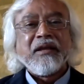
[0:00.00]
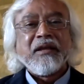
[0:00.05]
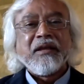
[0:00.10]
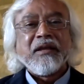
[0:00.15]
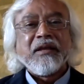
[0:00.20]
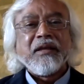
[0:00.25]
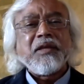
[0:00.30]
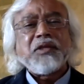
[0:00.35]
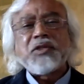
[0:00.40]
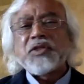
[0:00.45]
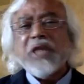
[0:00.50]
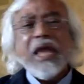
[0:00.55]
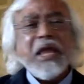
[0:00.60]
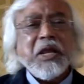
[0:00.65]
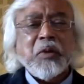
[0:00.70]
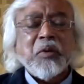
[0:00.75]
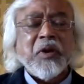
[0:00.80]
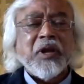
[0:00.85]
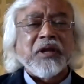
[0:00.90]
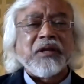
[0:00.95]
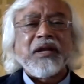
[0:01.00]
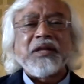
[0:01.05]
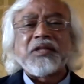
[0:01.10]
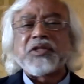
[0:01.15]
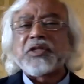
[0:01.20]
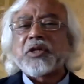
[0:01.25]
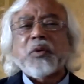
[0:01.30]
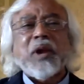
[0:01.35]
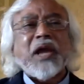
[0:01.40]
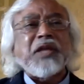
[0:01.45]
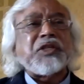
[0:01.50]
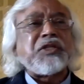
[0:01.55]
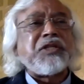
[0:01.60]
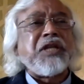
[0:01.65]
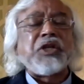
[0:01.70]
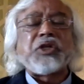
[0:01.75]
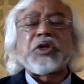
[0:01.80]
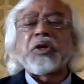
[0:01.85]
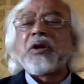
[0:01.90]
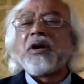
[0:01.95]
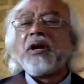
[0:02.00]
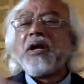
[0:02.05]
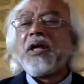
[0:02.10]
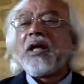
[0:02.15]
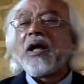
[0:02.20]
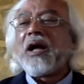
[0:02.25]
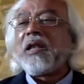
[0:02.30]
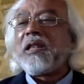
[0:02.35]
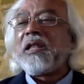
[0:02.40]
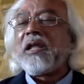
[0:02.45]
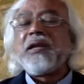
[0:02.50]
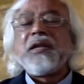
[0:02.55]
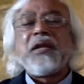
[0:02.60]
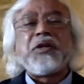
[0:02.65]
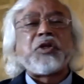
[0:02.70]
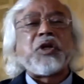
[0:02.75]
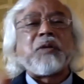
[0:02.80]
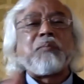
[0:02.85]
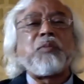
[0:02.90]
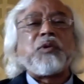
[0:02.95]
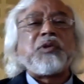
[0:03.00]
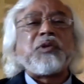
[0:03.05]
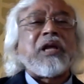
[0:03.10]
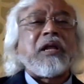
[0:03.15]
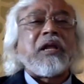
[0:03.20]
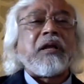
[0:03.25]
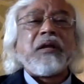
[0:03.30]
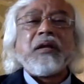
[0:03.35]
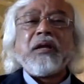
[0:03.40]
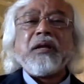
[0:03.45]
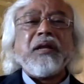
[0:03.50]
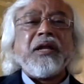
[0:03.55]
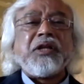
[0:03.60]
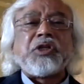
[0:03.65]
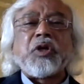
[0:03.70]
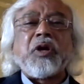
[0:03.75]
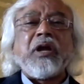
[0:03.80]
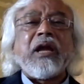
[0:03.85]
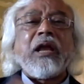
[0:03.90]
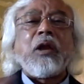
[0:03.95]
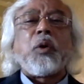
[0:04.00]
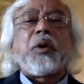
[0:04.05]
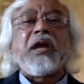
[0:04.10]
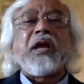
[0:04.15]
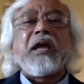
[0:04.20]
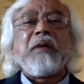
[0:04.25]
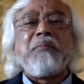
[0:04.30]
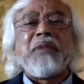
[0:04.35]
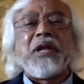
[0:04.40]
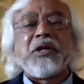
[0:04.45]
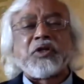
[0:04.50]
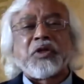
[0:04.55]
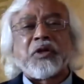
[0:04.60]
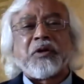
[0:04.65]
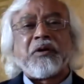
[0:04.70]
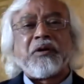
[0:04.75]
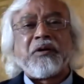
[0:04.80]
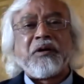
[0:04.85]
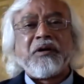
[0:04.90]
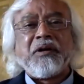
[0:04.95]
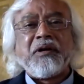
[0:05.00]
is sacred. It's Christ nature, Allah nature, Buddha nature, Elohim nature.